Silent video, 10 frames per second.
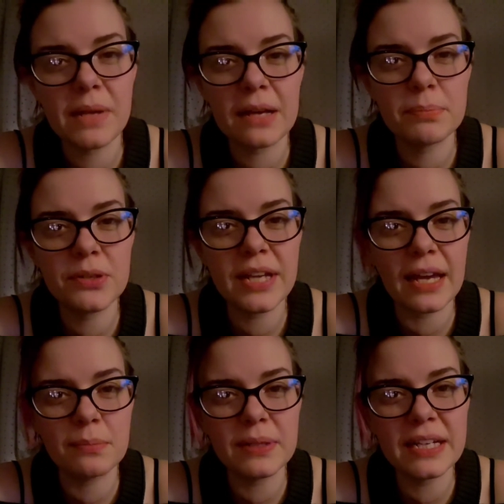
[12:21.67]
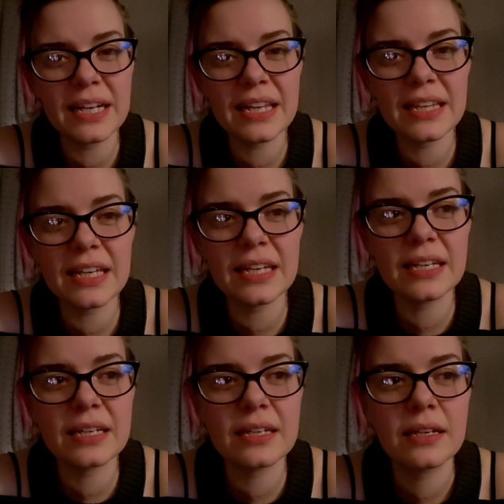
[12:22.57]
Black beauty eggplant, I
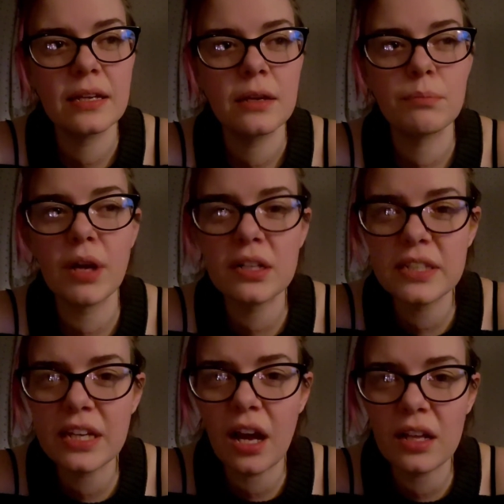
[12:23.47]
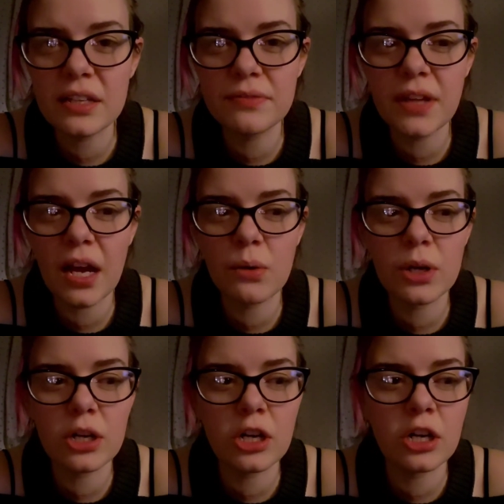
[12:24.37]
think, broccoli,
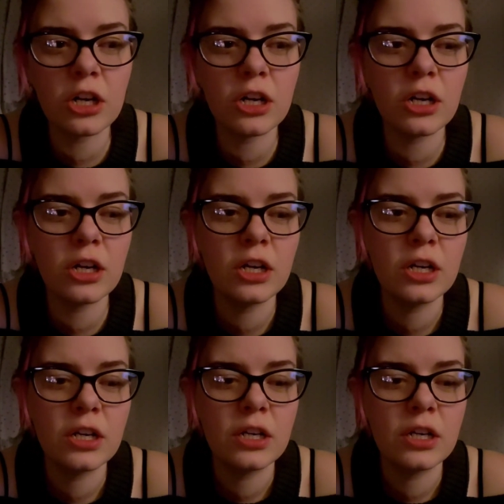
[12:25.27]
cauliflower.